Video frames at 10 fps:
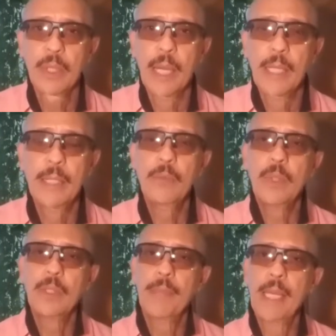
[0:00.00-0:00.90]
I didn't
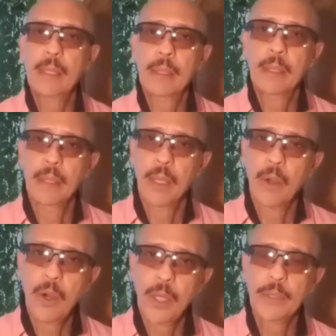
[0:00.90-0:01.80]
want to make
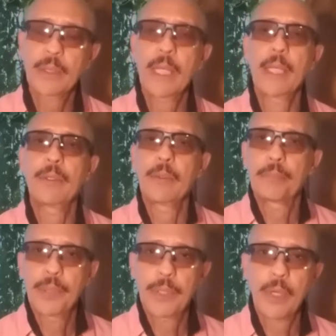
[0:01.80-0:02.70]
art that you
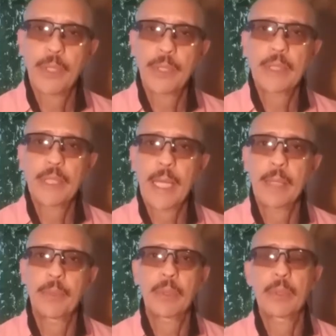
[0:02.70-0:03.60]
put on a
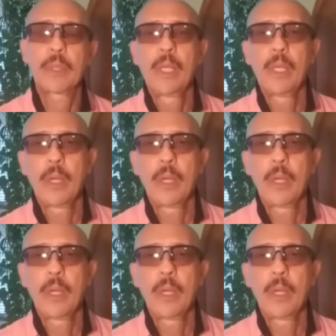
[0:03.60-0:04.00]
table,